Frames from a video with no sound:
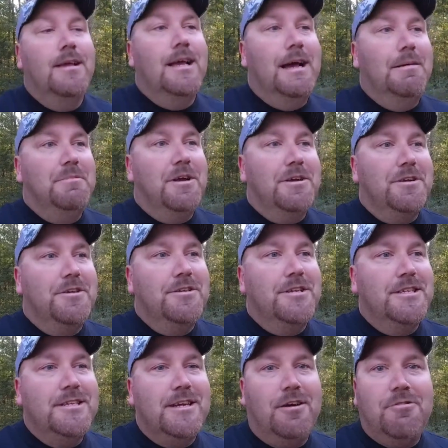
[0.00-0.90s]
I'm not good
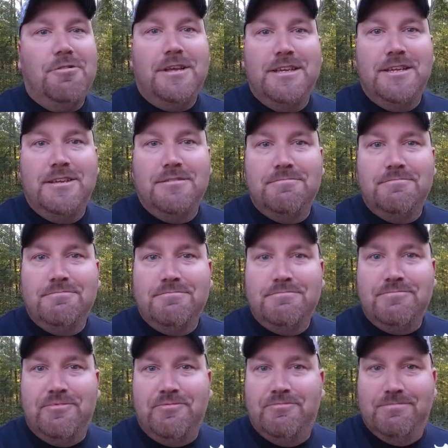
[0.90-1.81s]
at talking
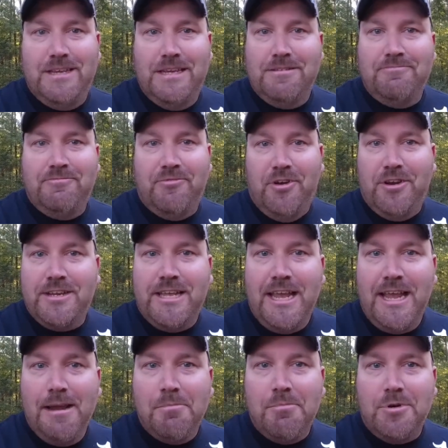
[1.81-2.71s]
in front of
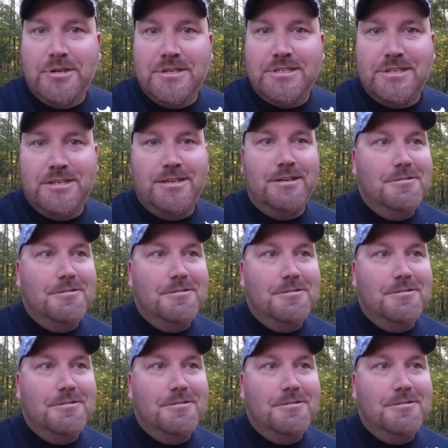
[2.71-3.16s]
cameras.